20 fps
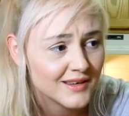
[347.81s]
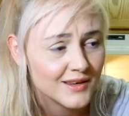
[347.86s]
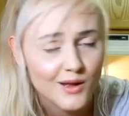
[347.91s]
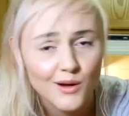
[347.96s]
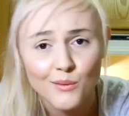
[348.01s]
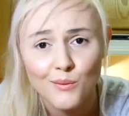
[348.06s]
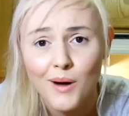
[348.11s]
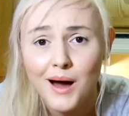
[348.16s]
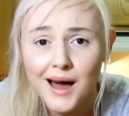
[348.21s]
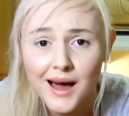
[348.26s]

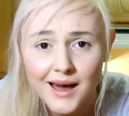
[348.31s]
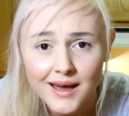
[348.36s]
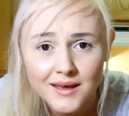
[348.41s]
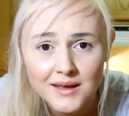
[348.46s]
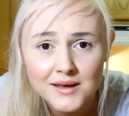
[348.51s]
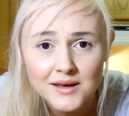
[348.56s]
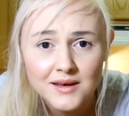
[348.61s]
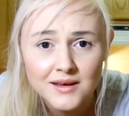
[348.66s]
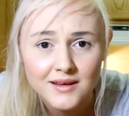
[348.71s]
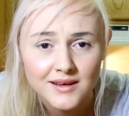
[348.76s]
You know why?
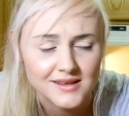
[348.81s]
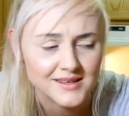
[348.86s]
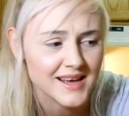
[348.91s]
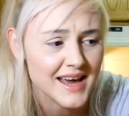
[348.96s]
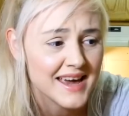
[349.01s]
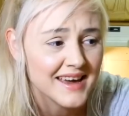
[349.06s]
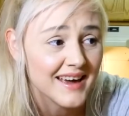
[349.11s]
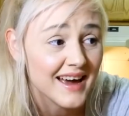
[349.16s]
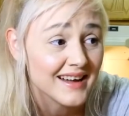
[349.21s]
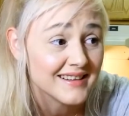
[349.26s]
Because
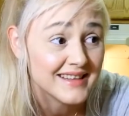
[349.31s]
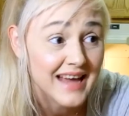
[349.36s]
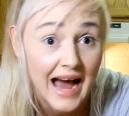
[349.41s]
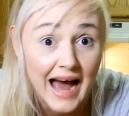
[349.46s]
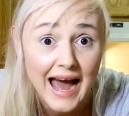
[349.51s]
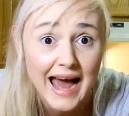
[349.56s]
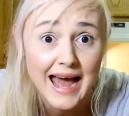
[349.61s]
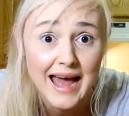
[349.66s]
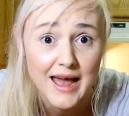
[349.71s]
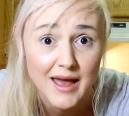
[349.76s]
I ain't got
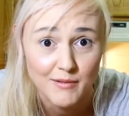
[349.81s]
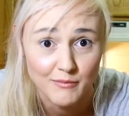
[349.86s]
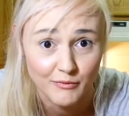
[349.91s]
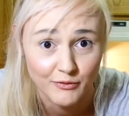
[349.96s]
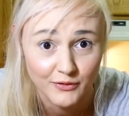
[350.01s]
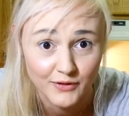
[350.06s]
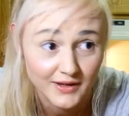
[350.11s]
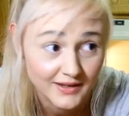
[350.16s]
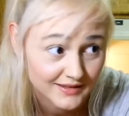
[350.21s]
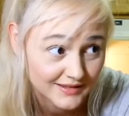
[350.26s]

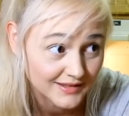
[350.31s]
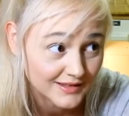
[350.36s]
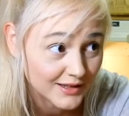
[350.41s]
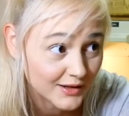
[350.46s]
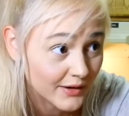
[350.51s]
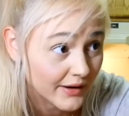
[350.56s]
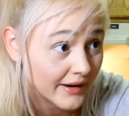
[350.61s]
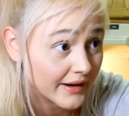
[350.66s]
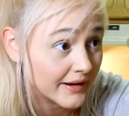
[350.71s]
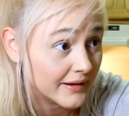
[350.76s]
time for
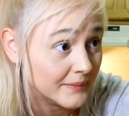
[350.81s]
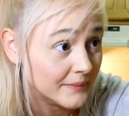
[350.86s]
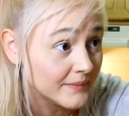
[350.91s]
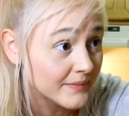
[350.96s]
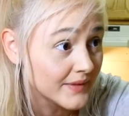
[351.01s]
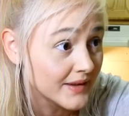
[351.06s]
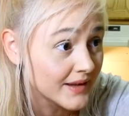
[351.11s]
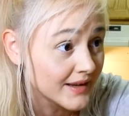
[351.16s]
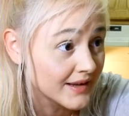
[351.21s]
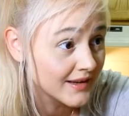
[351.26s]

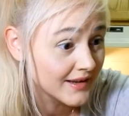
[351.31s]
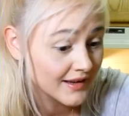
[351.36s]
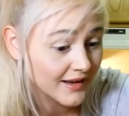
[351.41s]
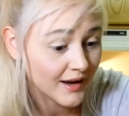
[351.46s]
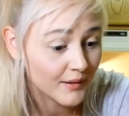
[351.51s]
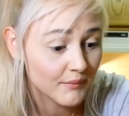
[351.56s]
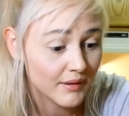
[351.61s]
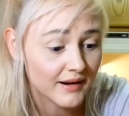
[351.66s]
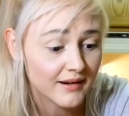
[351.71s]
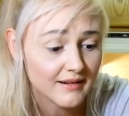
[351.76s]
Instagram.
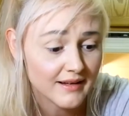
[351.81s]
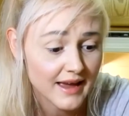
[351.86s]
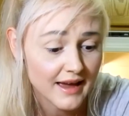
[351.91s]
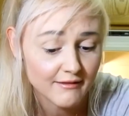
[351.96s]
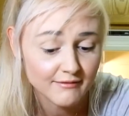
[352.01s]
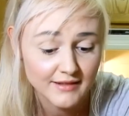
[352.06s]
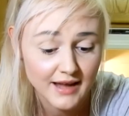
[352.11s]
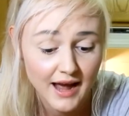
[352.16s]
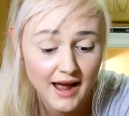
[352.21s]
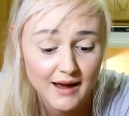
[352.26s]
I barely
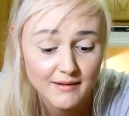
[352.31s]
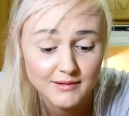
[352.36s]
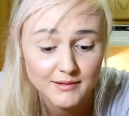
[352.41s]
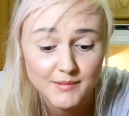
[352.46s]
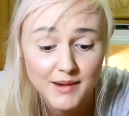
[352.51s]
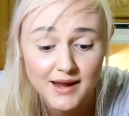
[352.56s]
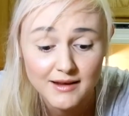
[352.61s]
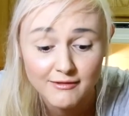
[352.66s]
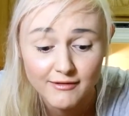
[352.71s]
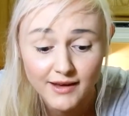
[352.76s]
have time
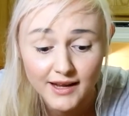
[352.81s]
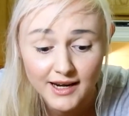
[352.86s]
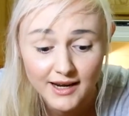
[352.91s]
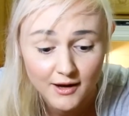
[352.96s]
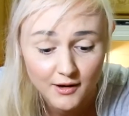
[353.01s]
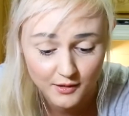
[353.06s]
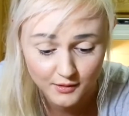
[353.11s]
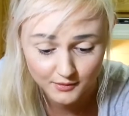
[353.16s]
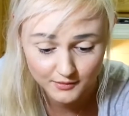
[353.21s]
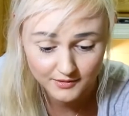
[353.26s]
to make
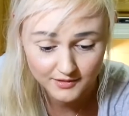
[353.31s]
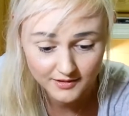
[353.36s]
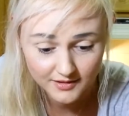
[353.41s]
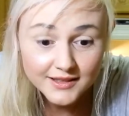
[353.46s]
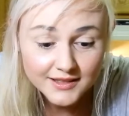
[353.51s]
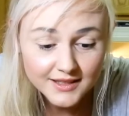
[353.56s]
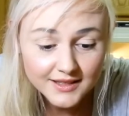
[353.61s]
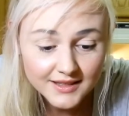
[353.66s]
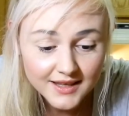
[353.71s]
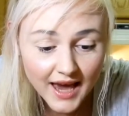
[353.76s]
videos.
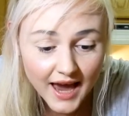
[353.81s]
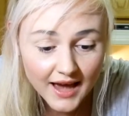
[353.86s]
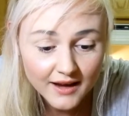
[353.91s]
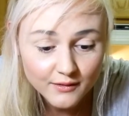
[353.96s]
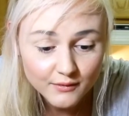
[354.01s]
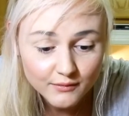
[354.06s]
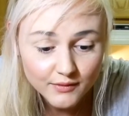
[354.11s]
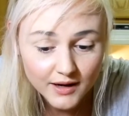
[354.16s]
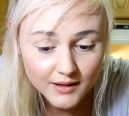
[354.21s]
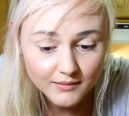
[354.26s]
Just
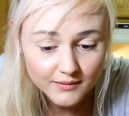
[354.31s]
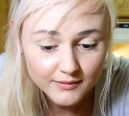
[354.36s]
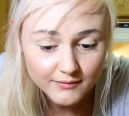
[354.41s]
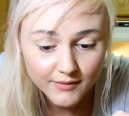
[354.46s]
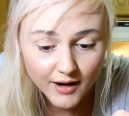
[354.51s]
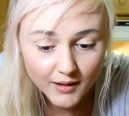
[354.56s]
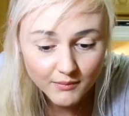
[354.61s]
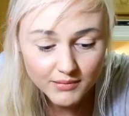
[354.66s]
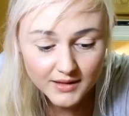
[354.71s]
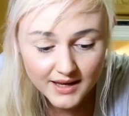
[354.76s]
kind of rub,
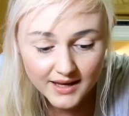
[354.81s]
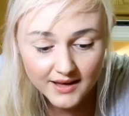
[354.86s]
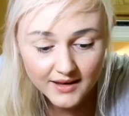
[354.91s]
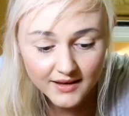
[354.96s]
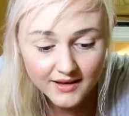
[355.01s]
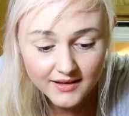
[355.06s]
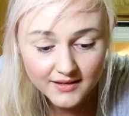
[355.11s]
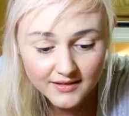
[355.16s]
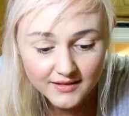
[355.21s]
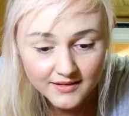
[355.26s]
rub it
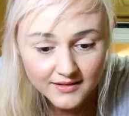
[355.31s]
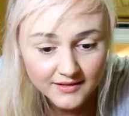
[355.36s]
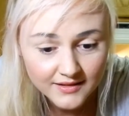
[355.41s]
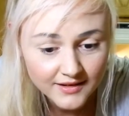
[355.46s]
in.